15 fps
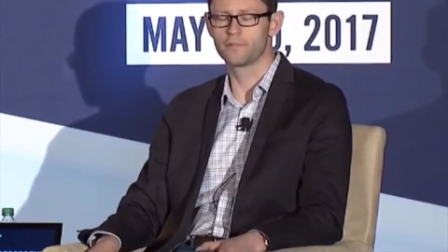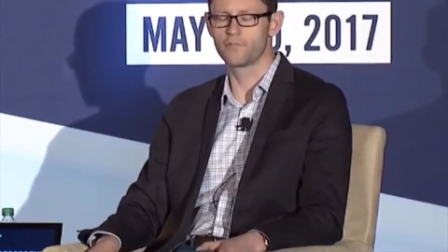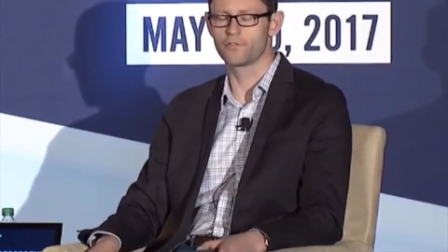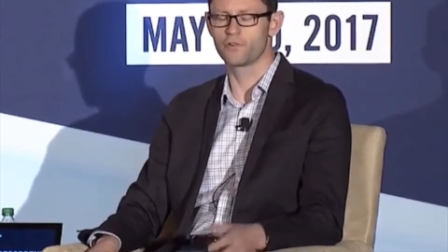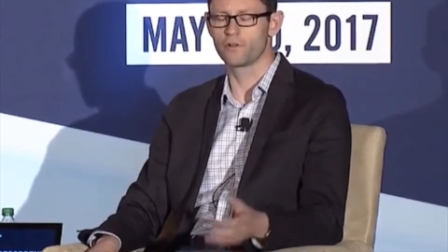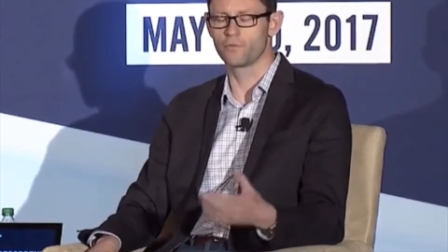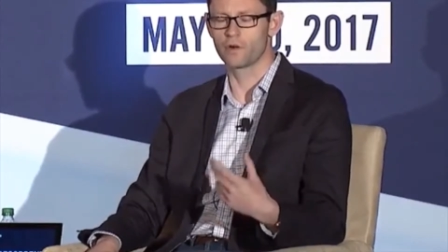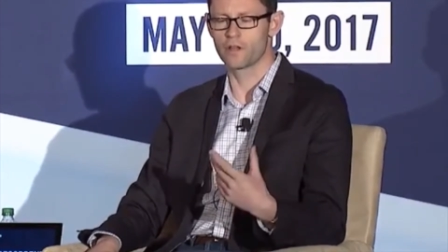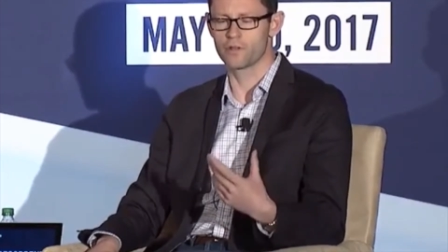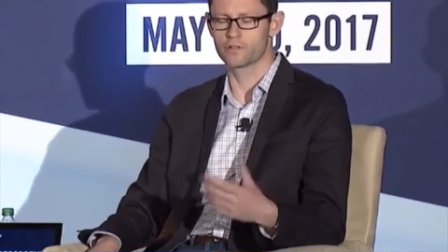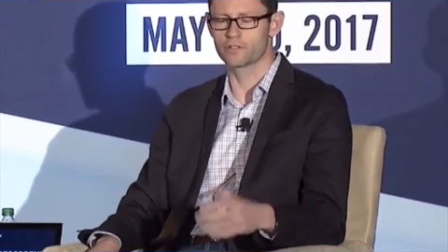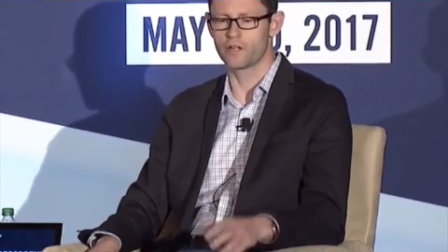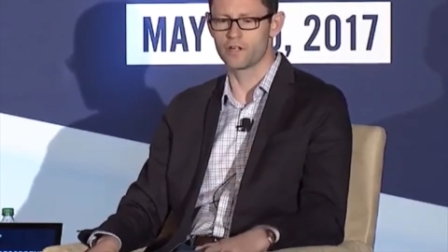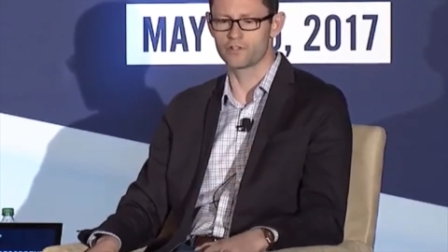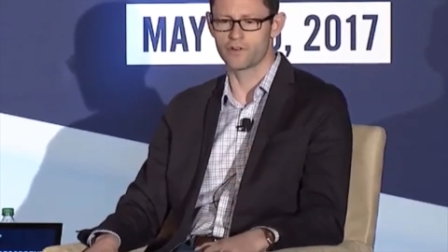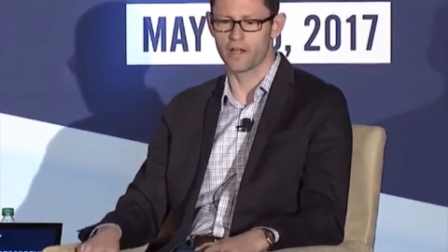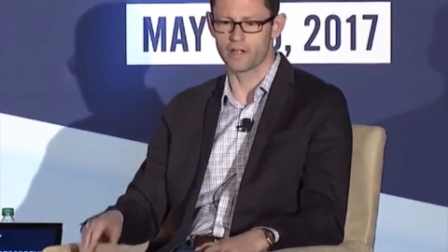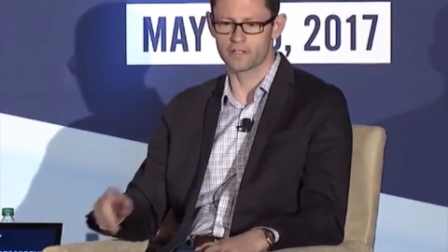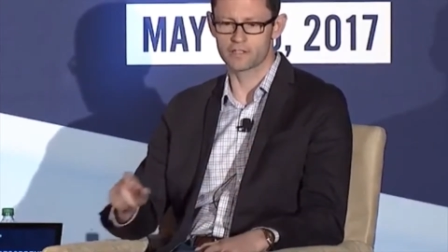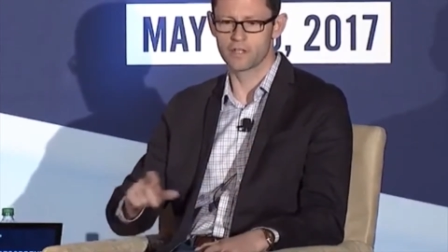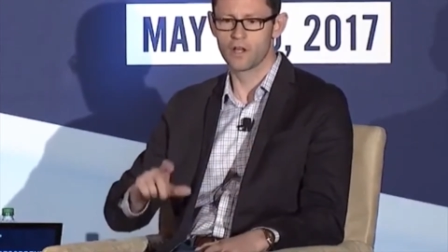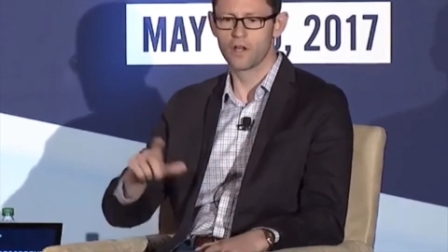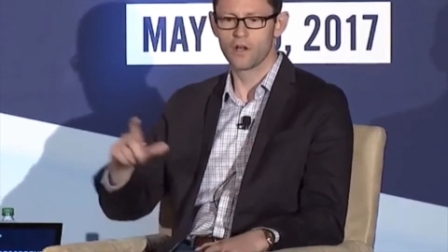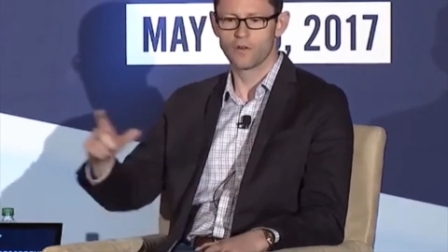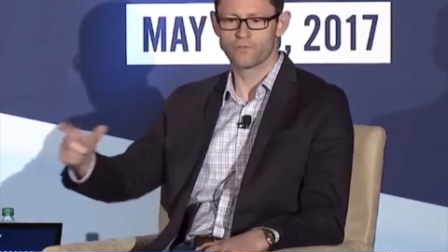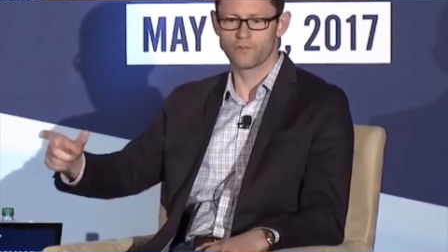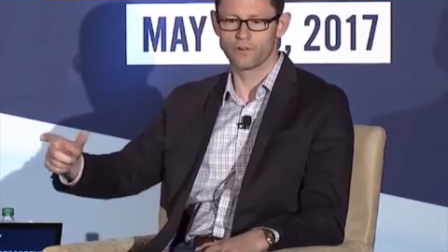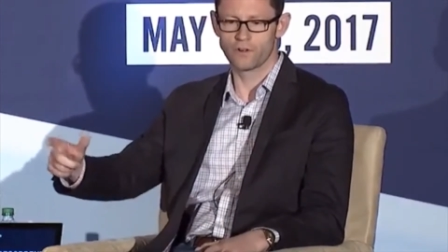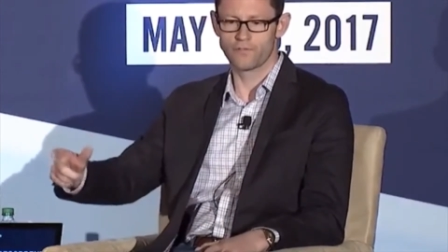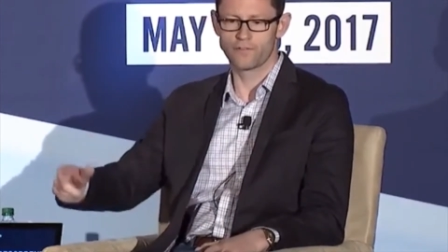if you're in one of those contracts,
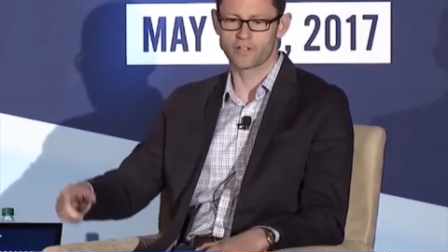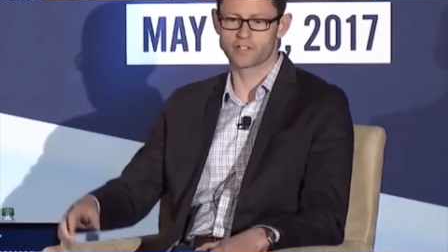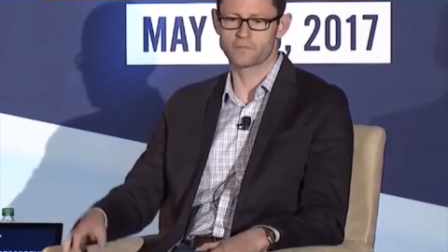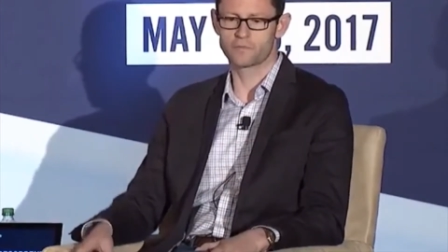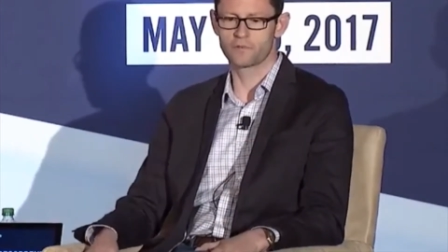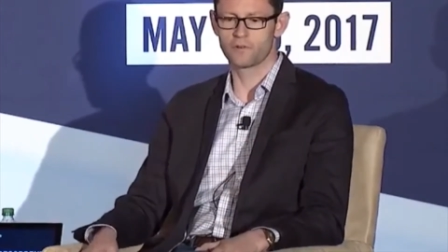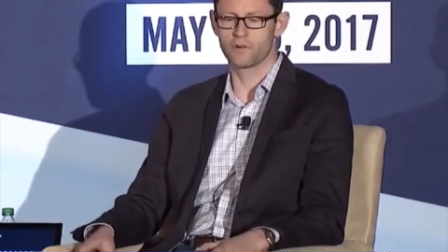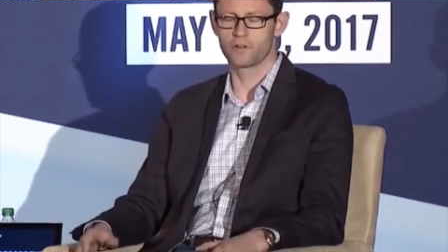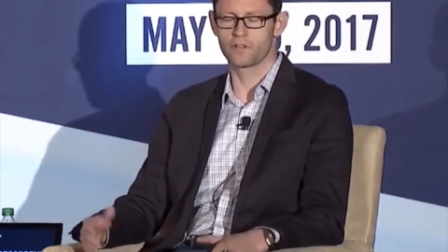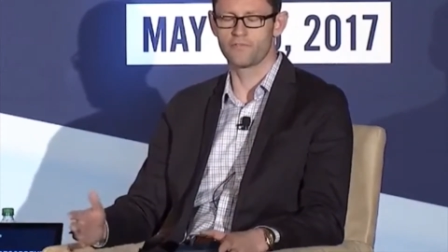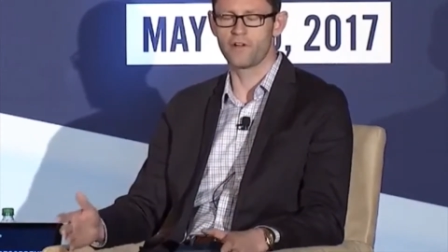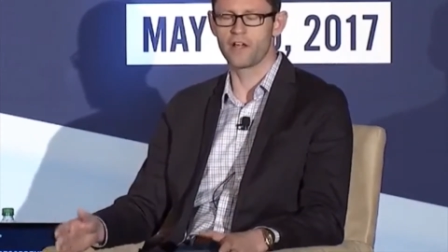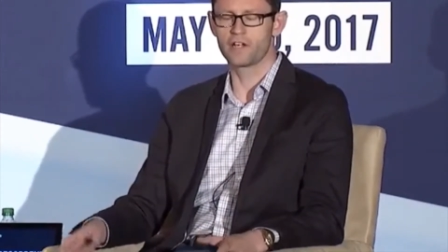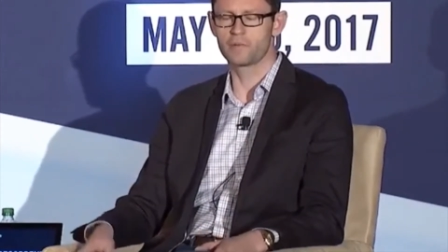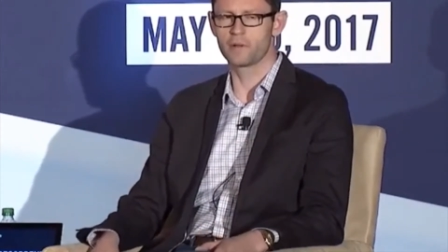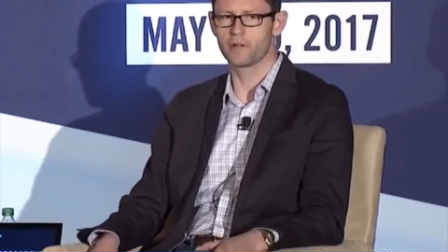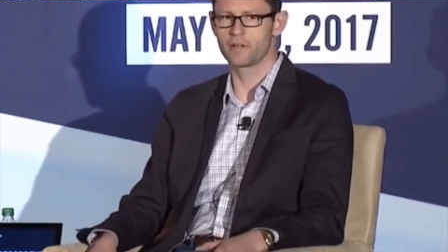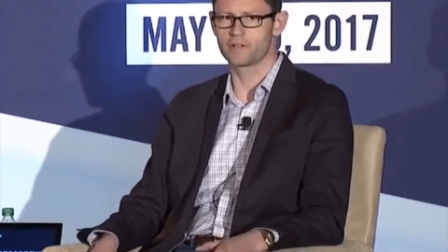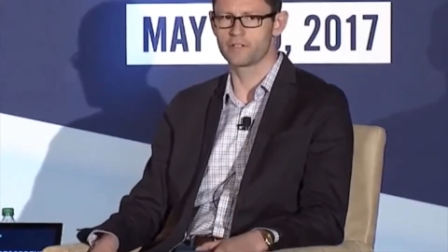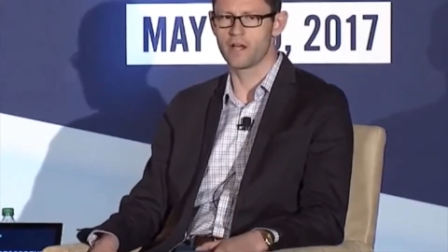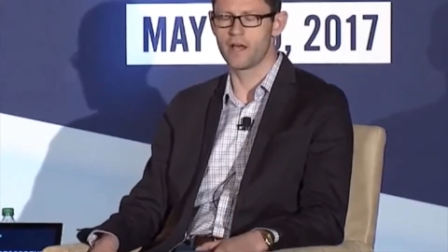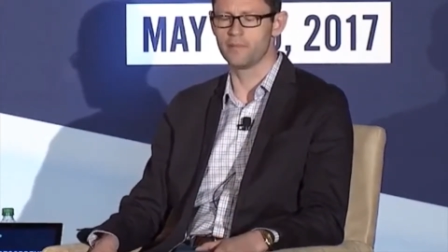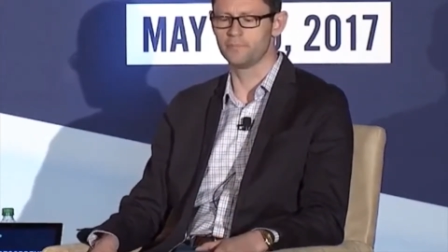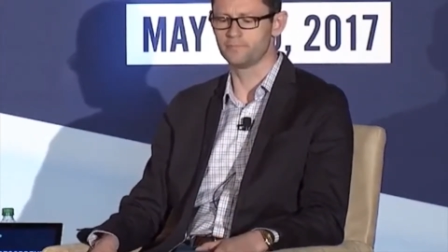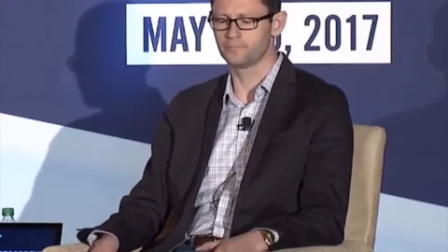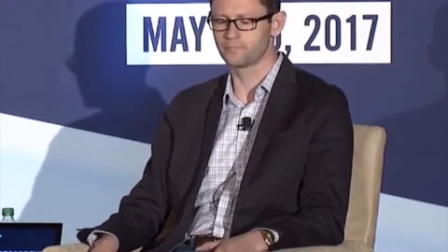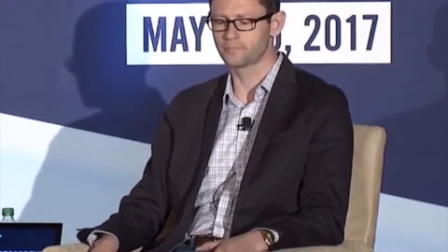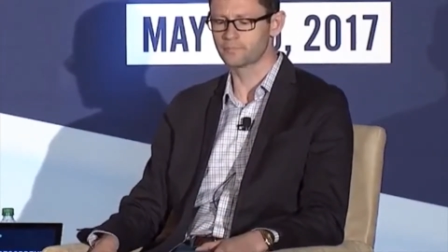for a fixed or a defined period of time.